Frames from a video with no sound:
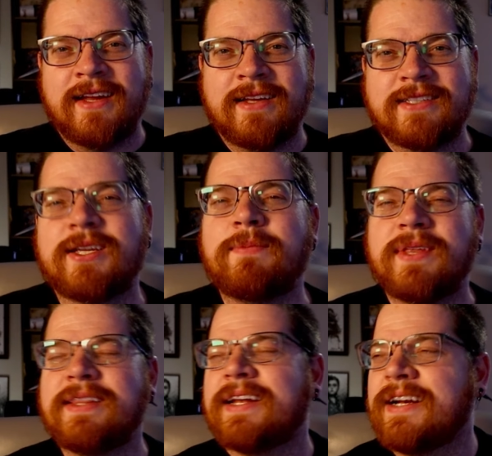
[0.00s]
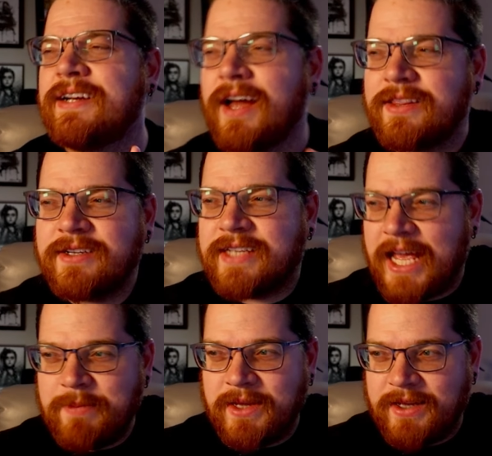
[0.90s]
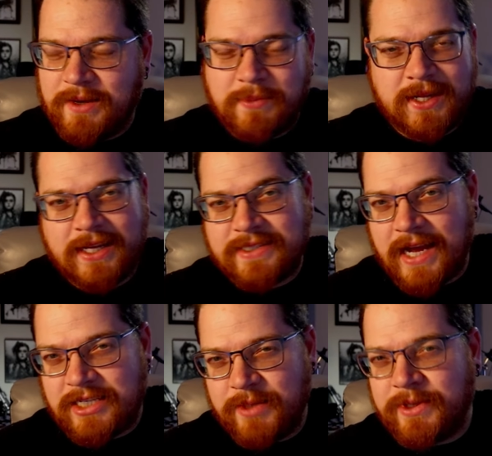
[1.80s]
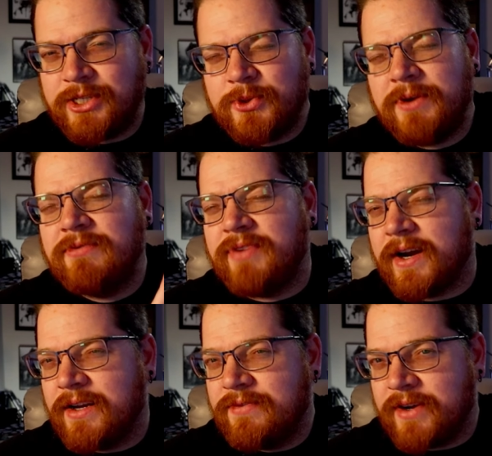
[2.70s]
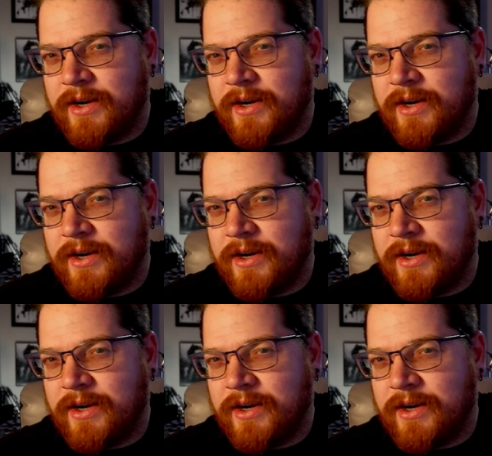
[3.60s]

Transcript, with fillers: Something that another gaming company has actually been doing very, very